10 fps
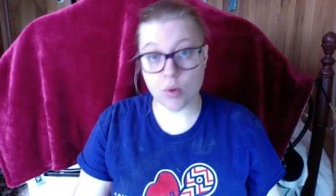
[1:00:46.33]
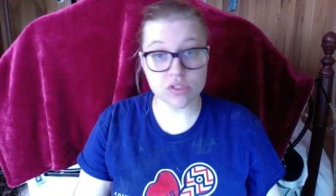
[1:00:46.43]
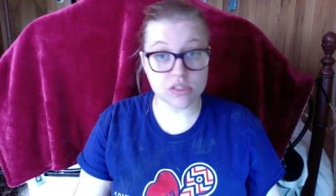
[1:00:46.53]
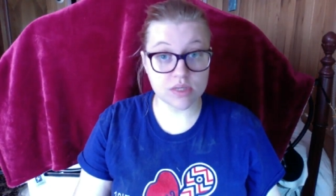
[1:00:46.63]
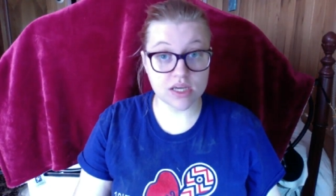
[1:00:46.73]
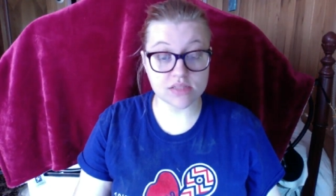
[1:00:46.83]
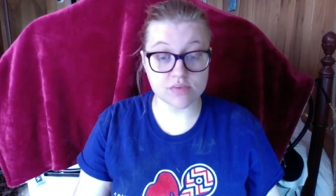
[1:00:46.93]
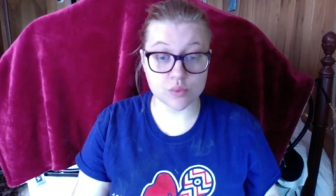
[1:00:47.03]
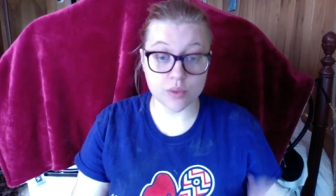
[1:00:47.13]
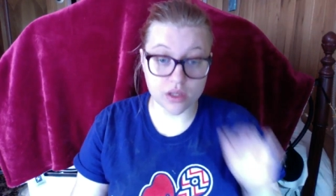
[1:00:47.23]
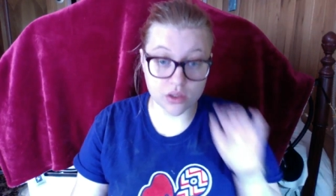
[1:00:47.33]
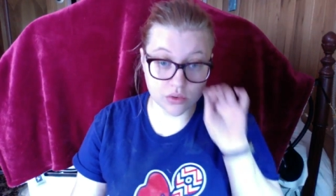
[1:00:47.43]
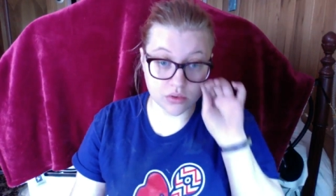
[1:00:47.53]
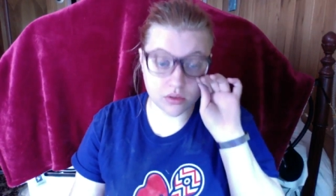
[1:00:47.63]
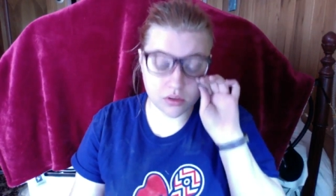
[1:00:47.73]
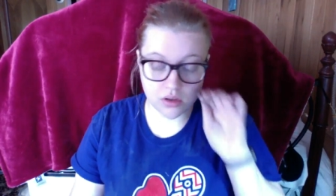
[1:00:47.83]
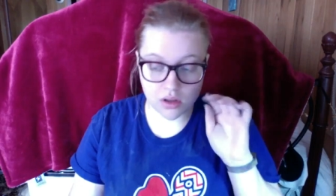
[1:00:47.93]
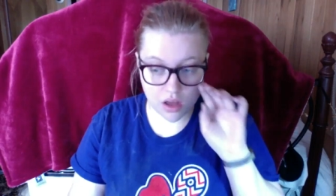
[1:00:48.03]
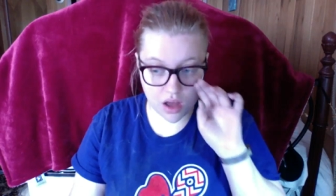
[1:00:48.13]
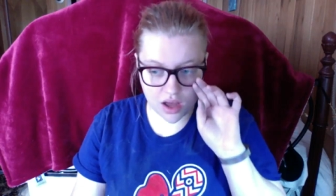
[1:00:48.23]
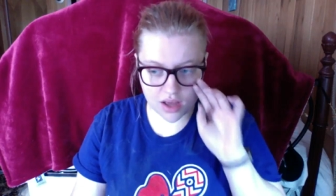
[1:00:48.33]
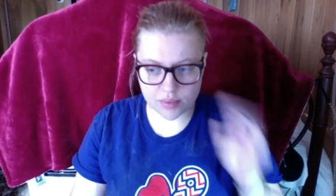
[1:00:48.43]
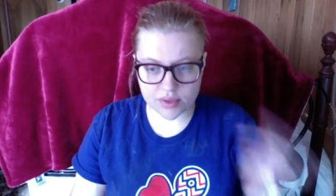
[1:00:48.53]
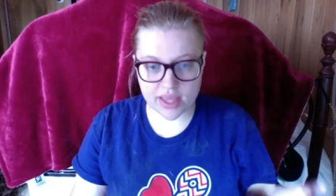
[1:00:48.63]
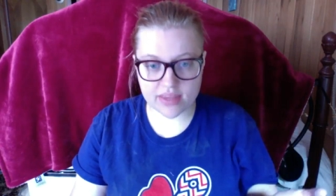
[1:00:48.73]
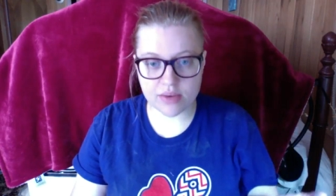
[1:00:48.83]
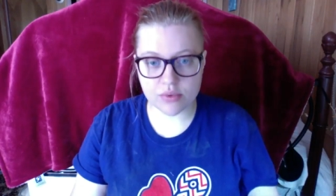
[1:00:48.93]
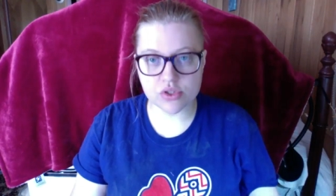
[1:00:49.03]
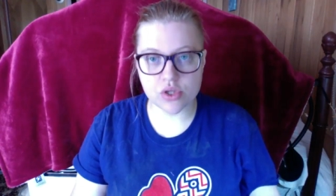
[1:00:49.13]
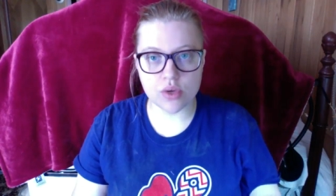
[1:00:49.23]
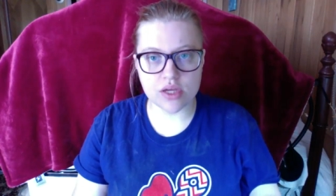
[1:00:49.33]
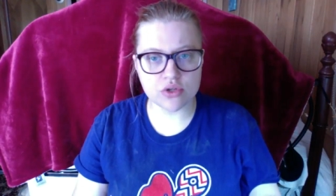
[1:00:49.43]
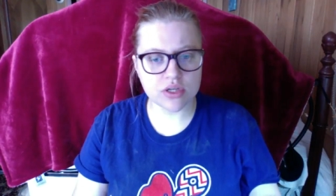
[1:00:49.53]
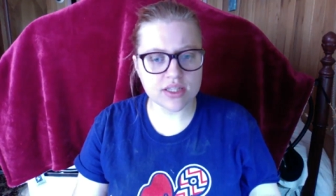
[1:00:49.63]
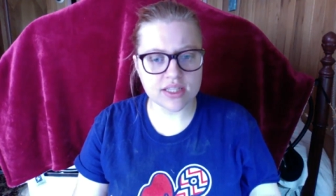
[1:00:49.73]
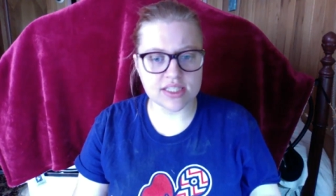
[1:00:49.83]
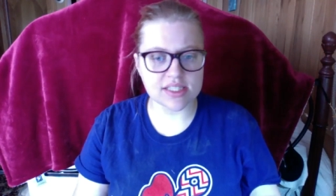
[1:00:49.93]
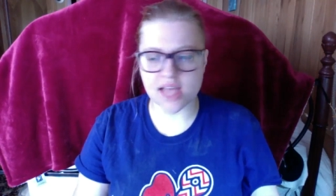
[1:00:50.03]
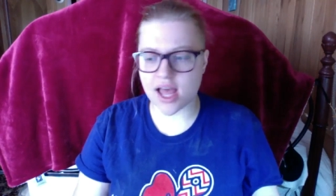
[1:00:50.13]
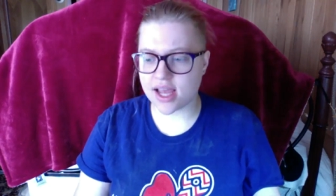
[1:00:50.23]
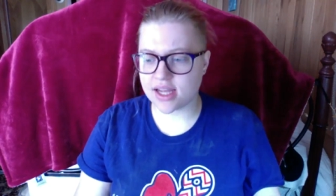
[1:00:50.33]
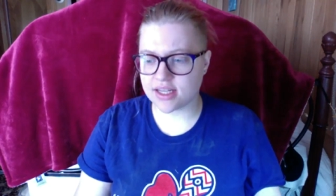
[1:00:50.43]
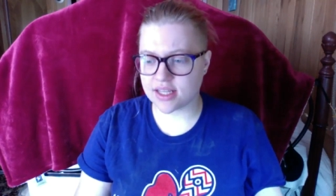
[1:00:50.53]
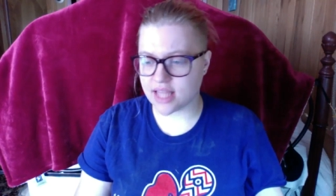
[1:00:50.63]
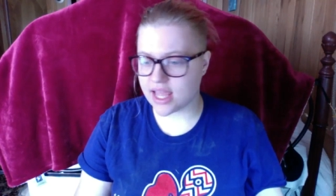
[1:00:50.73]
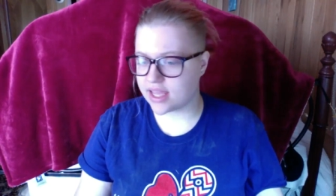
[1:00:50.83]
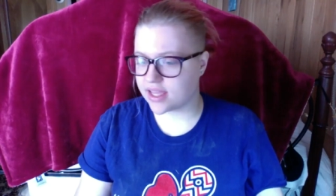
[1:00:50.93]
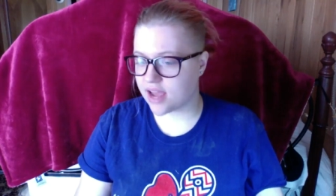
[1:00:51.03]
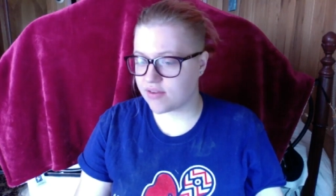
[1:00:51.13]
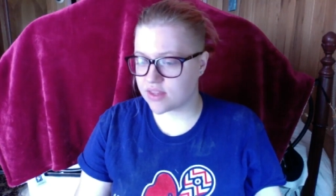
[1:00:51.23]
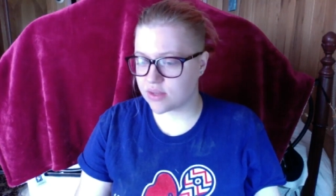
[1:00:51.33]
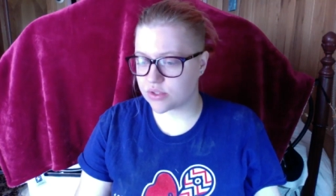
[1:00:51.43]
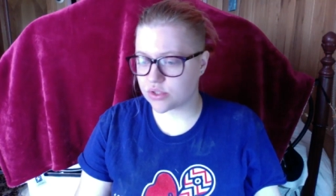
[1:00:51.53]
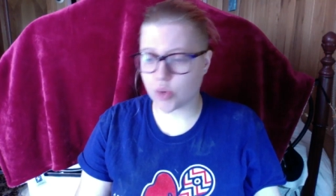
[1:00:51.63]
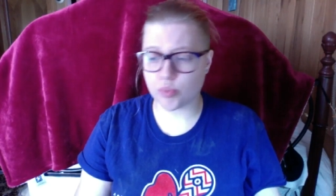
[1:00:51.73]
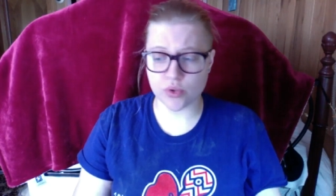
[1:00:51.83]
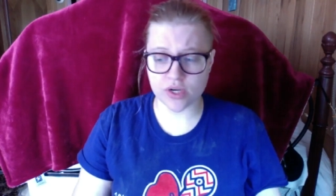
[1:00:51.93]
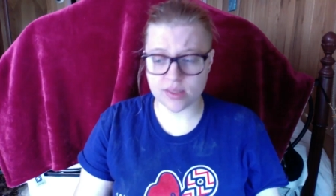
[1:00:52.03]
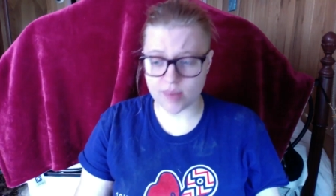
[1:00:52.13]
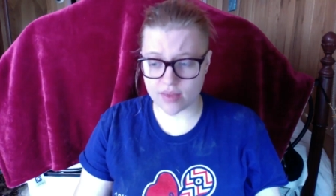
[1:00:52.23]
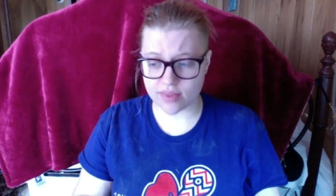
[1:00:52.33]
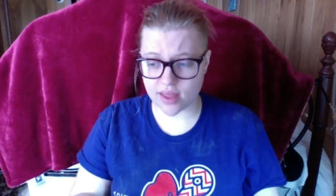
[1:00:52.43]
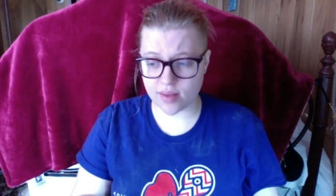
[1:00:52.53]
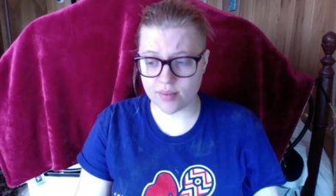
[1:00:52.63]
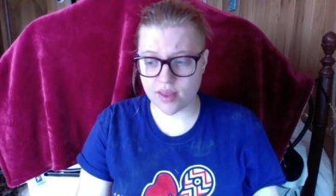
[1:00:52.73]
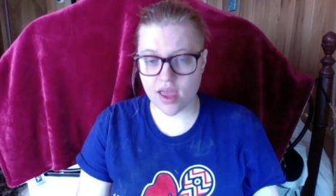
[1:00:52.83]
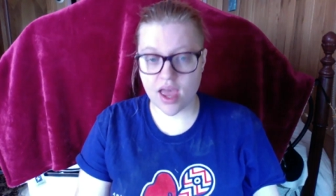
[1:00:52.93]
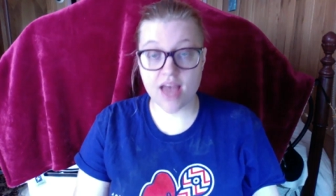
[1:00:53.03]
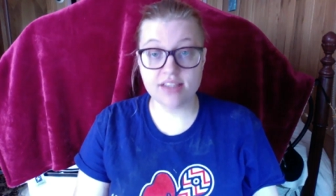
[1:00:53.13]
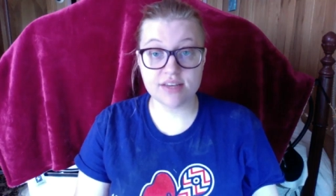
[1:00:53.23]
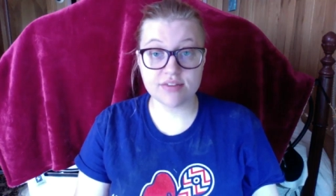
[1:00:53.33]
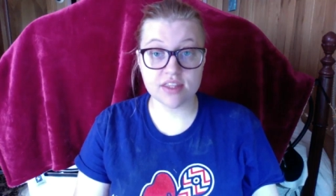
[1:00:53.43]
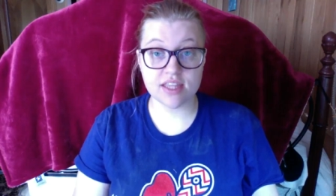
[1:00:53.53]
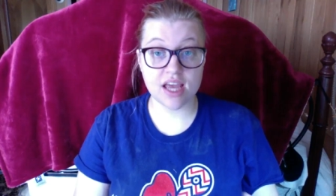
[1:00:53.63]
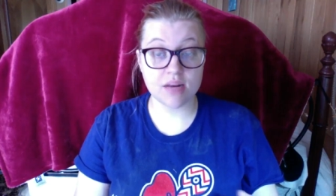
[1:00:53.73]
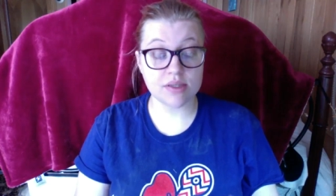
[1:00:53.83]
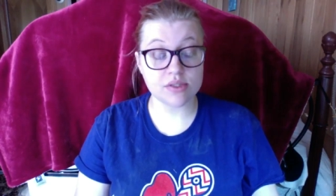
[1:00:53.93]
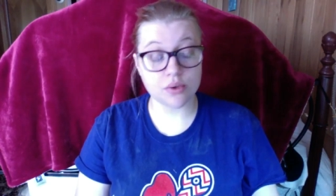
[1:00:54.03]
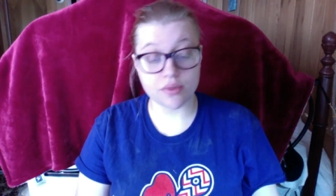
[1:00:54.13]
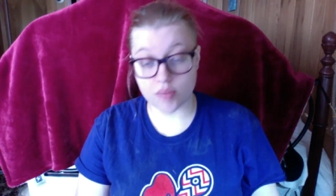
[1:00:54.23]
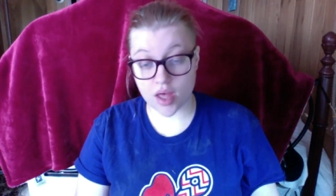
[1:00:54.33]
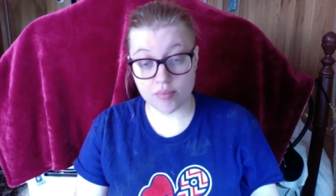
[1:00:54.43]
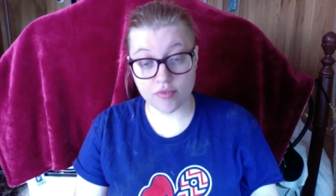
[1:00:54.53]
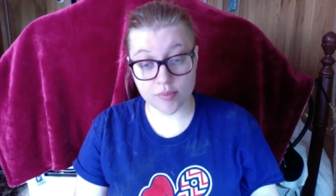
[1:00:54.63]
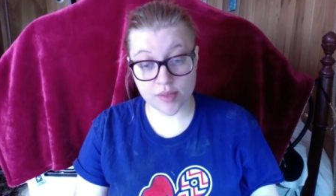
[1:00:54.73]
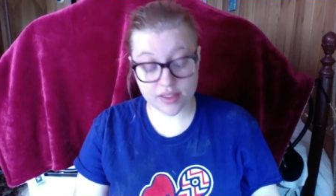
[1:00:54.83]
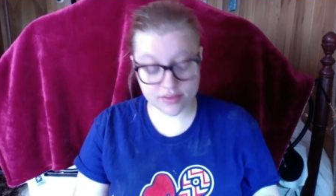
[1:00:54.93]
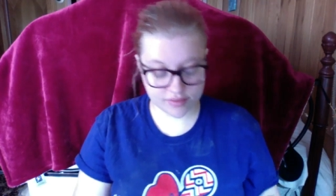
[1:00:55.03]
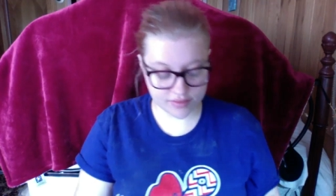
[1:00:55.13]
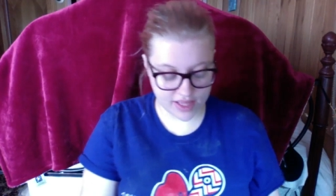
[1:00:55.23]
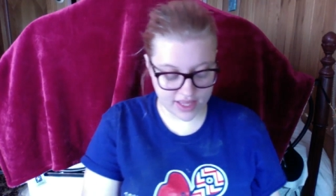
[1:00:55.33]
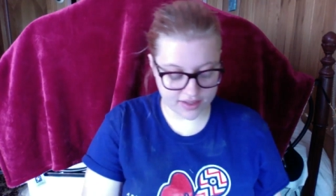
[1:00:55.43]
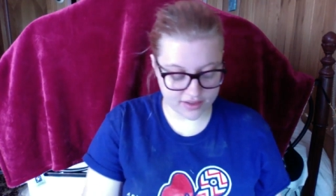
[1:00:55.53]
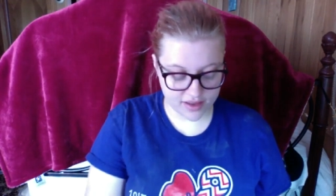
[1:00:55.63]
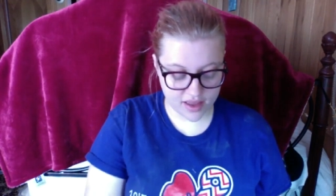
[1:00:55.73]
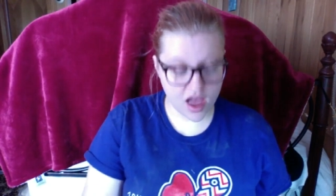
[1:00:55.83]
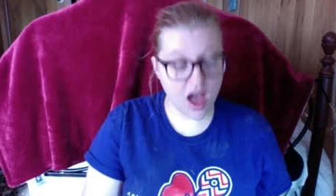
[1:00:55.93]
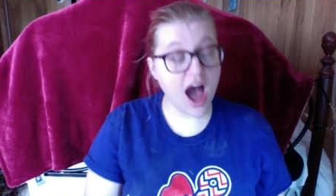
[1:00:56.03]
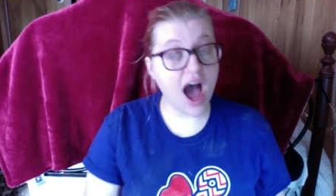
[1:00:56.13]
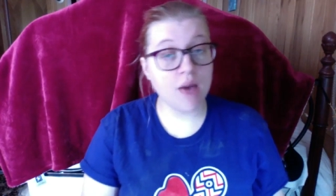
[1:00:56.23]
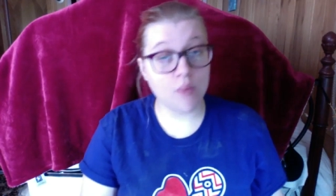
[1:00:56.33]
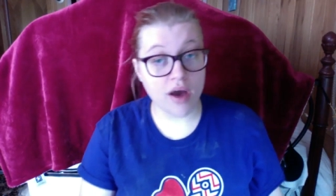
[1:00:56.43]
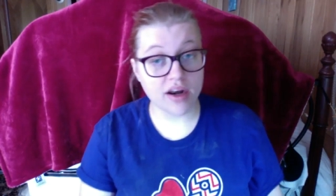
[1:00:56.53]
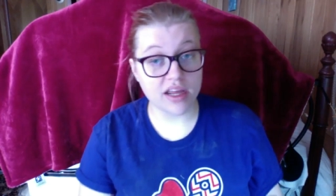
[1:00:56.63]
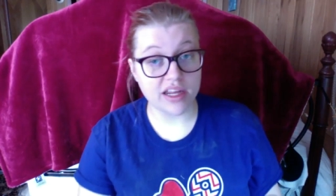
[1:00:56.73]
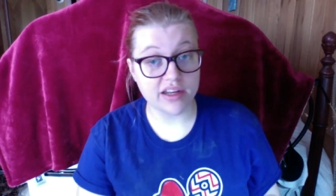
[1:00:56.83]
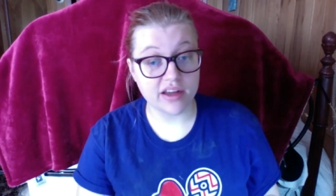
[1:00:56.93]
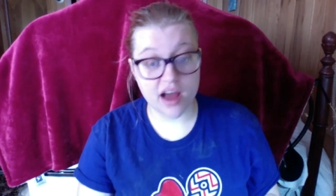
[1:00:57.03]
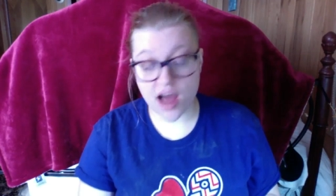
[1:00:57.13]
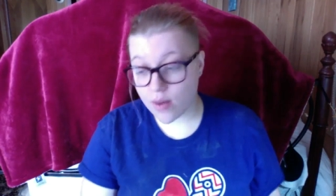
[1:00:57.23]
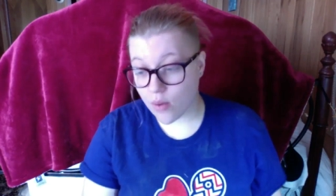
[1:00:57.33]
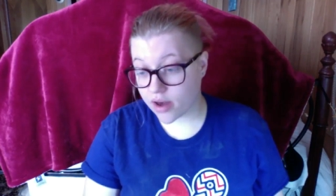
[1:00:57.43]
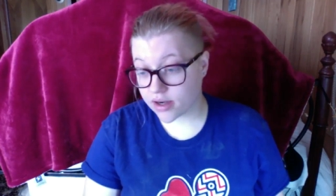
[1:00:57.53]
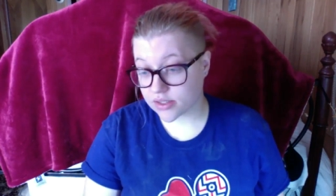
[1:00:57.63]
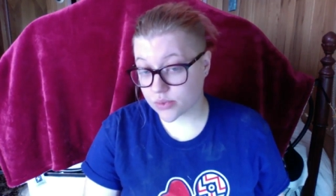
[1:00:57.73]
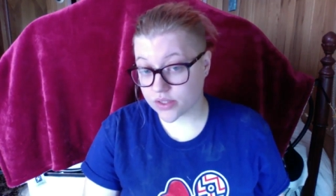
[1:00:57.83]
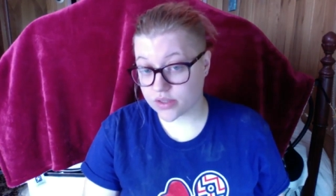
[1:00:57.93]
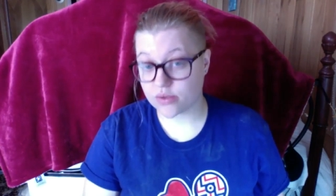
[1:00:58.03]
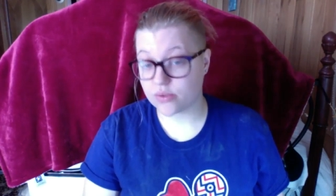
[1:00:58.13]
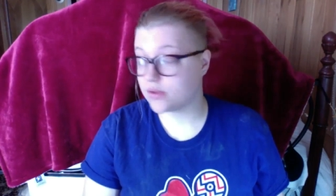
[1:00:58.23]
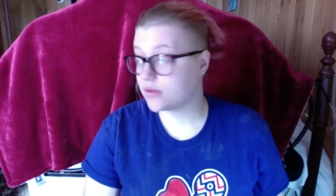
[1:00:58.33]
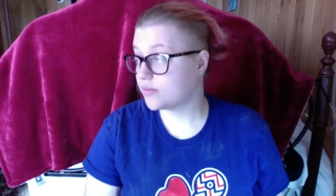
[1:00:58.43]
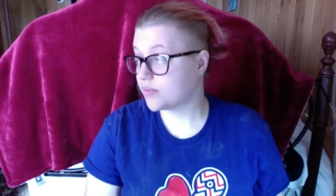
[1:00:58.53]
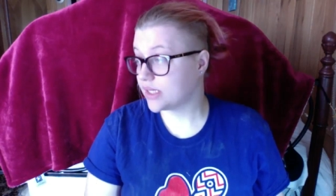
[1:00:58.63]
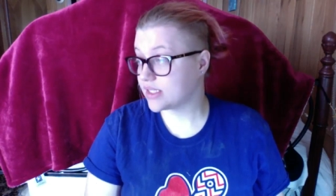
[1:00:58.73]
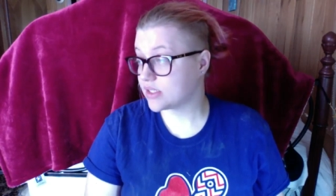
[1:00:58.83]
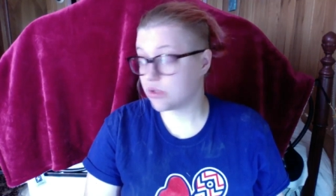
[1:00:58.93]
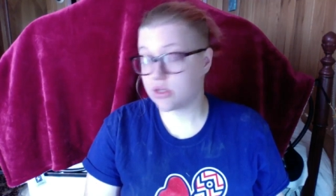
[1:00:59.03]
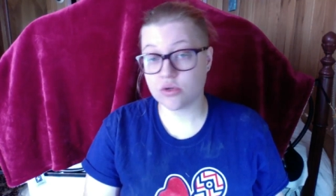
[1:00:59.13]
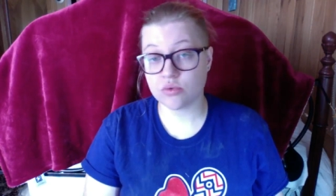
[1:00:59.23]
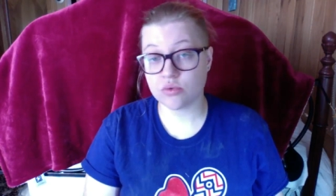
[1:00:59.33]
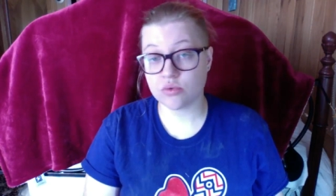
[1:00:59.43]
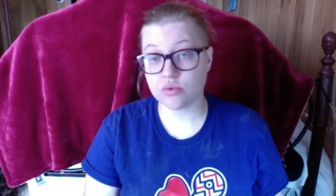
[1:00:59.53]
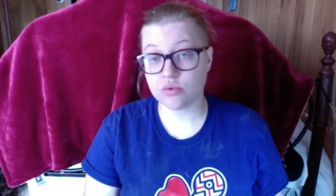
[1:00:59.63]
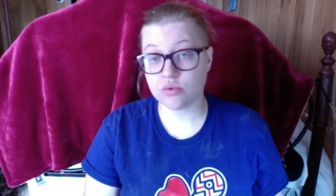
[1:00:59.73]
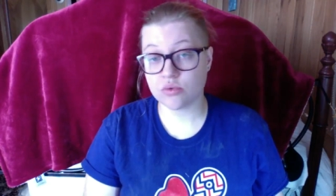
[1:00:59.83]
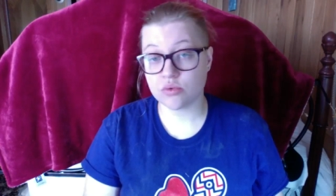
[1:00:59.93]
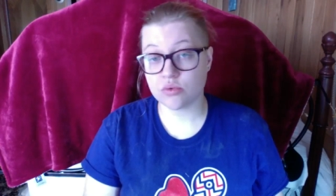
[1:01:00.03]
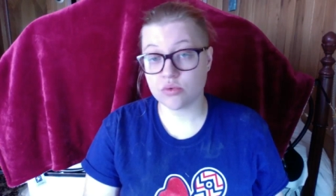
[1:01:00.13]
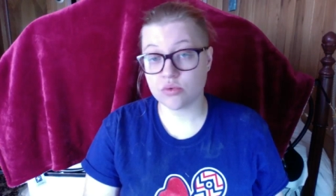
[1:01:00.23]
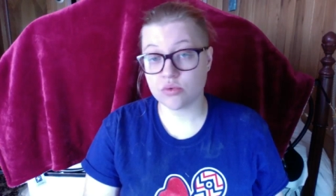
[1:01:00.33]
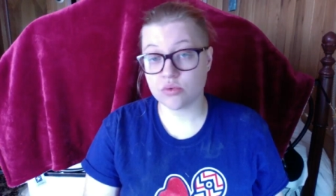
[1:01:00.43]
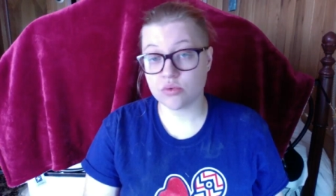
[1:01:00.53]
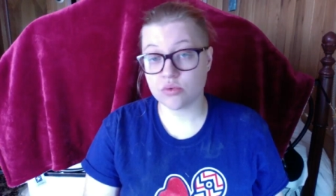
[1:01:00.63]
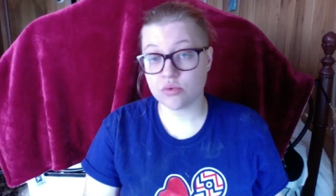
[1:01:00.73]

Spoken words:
Mostly because of Suicune. But, like, they were so intricately designed, and, like, everything was so pretty about them. And definitely the anime sold them up for me. Like, I wanted a Suicune, because Suicune was the coolest looking one.